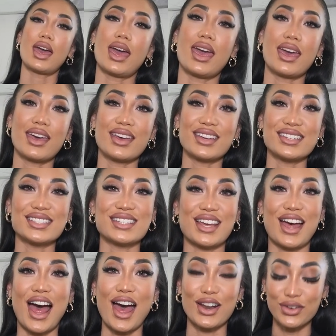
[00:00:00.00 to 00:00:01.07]
And
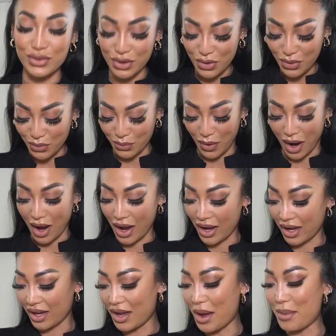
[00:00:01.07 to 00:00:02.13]
I don't know
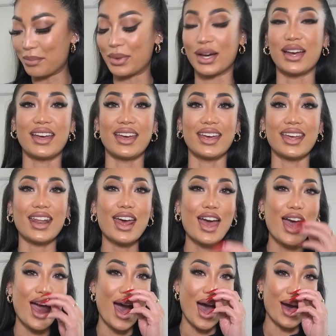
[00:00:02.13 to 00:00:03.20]
why, but
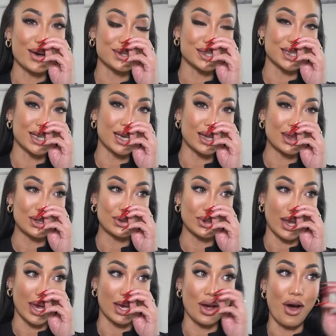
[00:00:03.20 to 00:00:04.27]
I was looking through
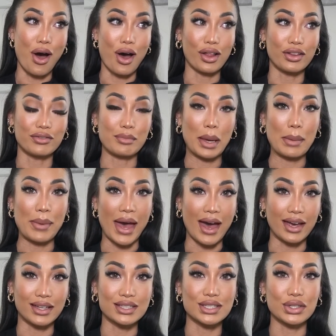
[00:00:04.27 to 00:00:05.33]
like all of my
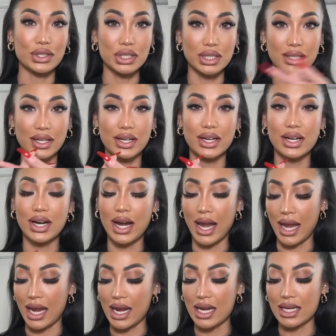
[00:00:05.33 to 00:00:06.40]
bags earlier
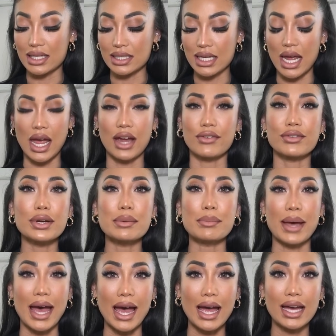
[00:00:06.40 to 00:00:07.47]
and every
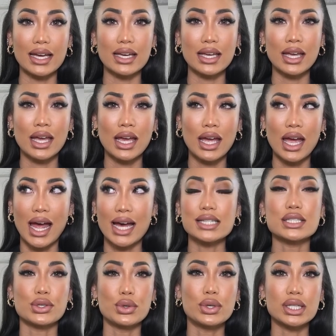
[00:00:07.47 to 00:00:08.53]
bag
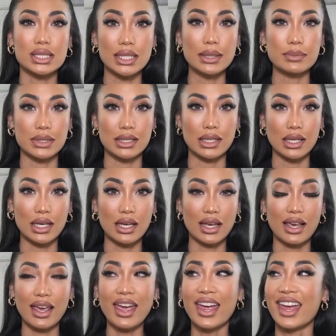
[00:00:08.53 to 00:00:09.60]
has hookah tips in
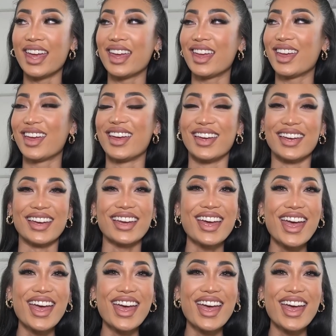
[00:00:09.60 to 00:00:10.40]
it.